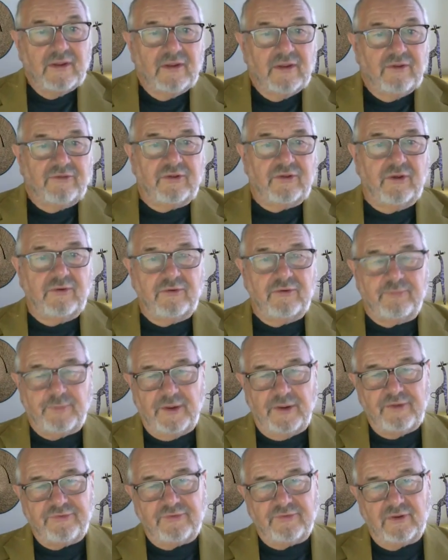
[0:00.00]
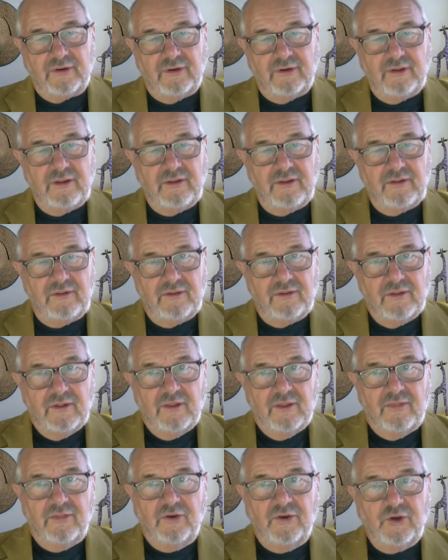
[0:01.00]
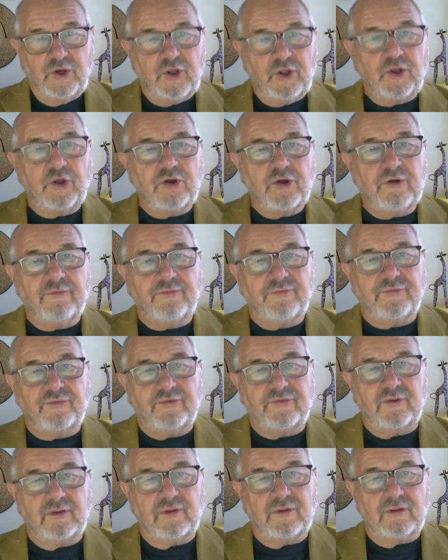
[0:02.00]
So it's basically the nerves